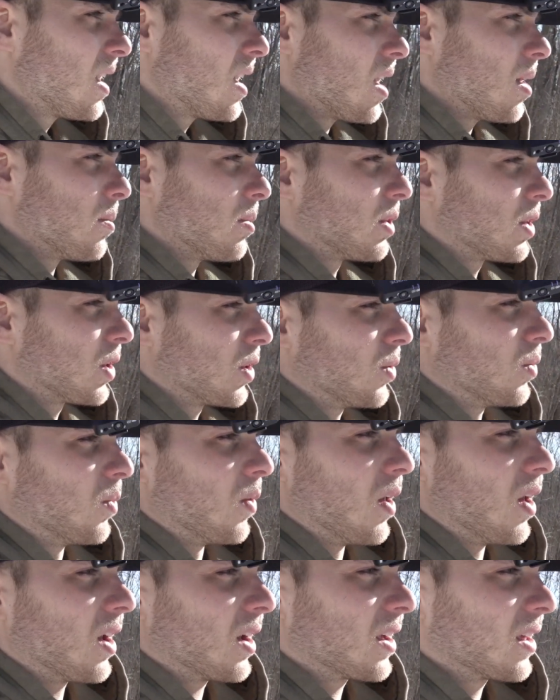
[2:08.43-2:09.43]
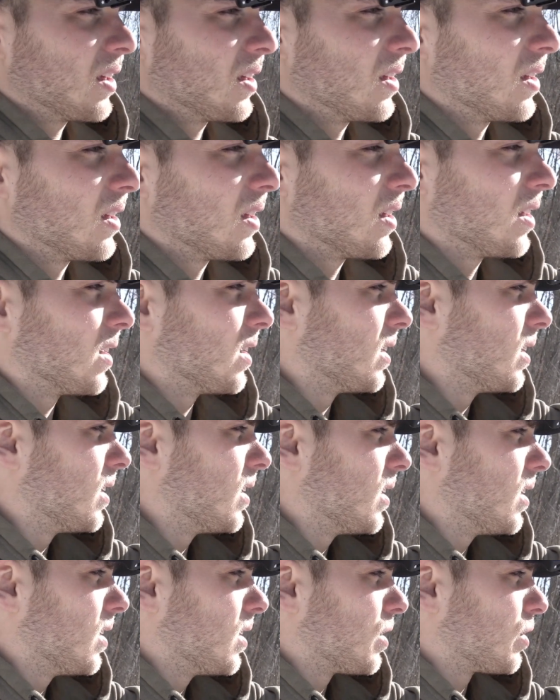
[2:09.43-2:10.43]
I'm gonna go walk
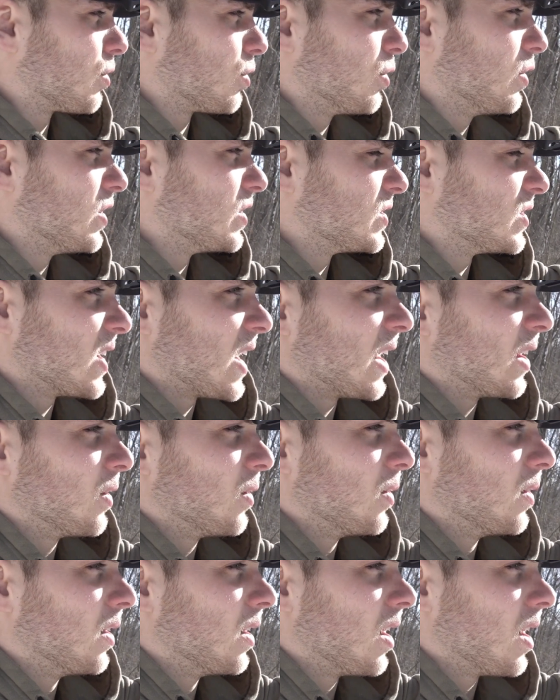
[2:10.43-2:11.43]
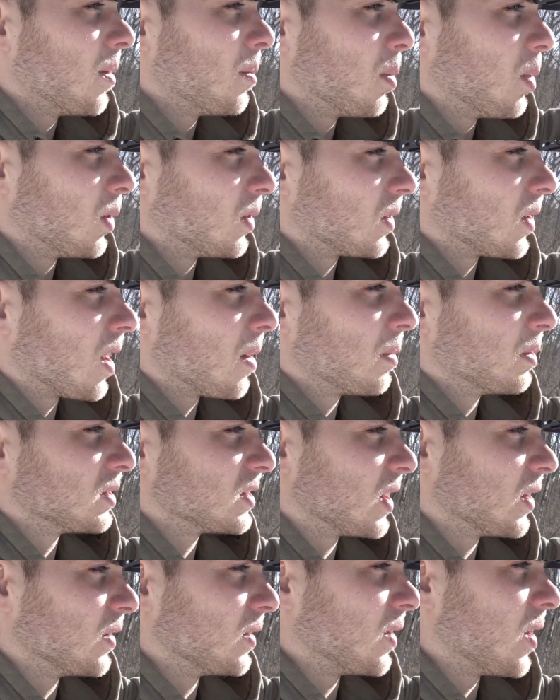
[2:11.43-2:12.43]
through this saddle up on top of this
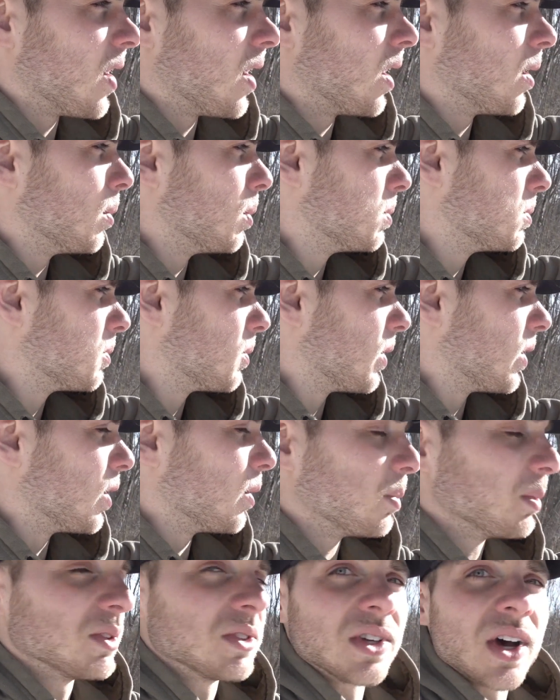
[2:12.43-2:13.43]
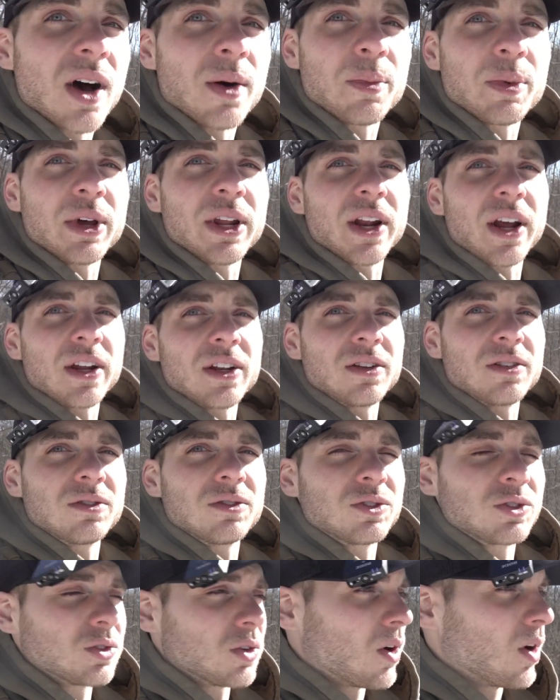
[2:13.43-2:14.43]
other knob where it opens up, and I
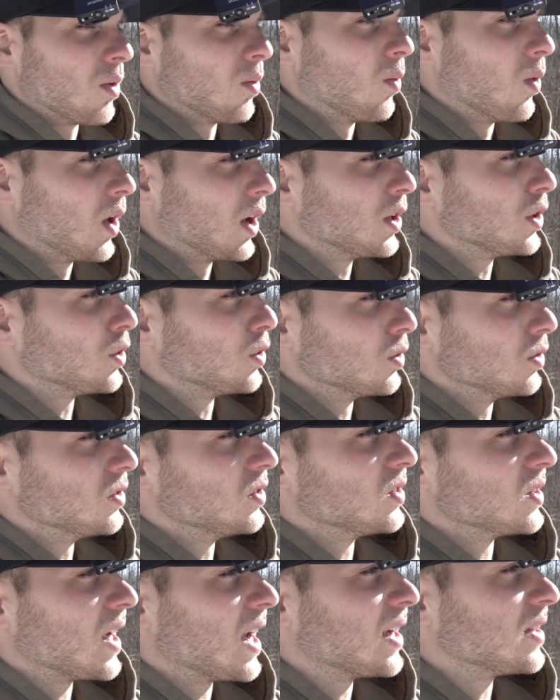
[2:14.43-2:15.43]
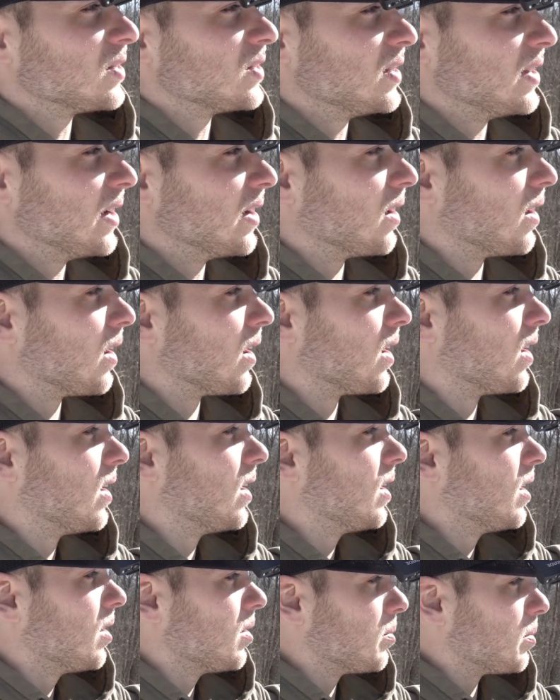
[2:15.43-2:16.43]
saw one good sized deer
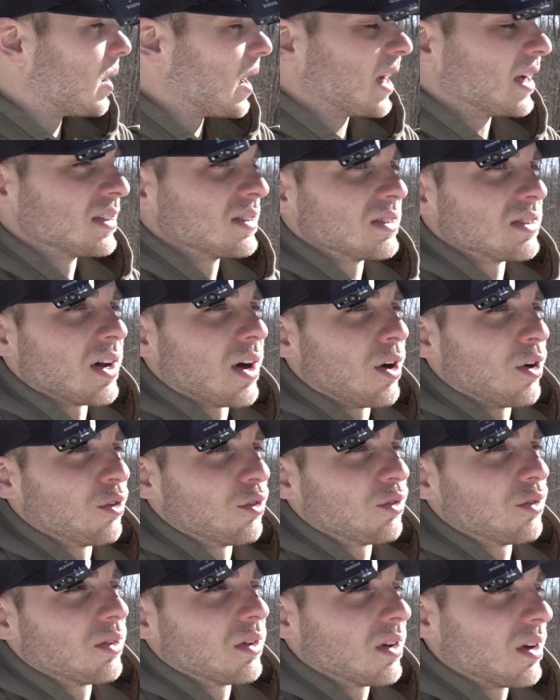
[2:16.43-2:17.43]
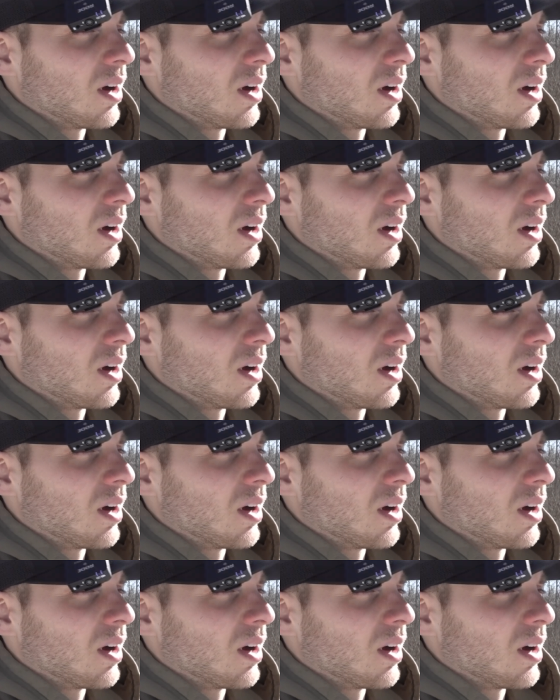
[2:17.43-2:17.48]
by itself.